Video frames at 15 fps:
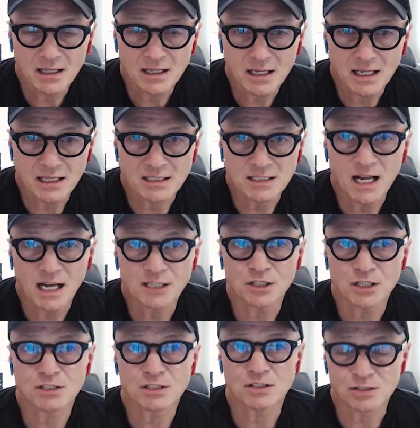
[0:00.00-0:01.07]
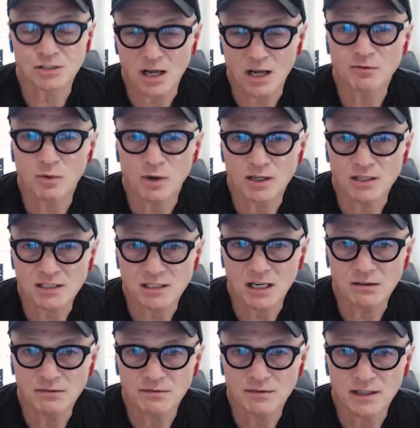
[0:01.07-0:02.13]
it's not just the software
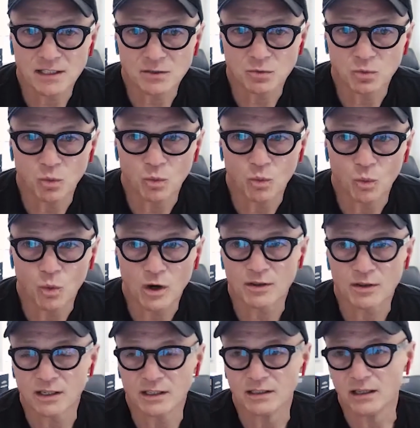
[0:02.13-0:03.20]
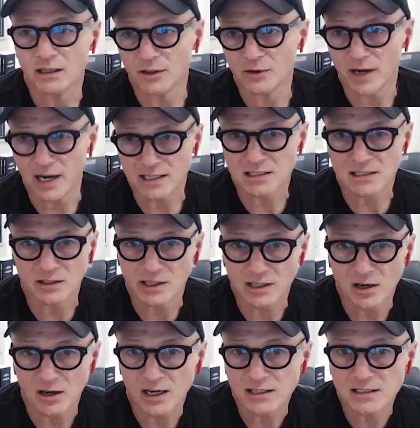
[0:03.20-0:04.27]
itself, it's what are the other ancillary
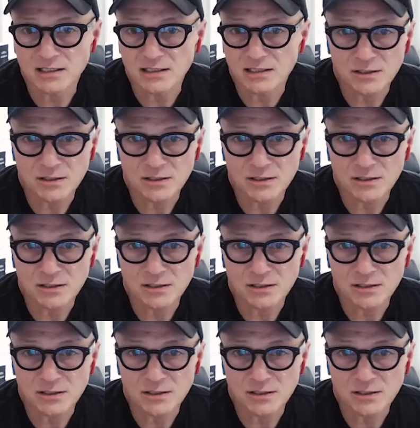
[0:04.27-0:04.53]
costs.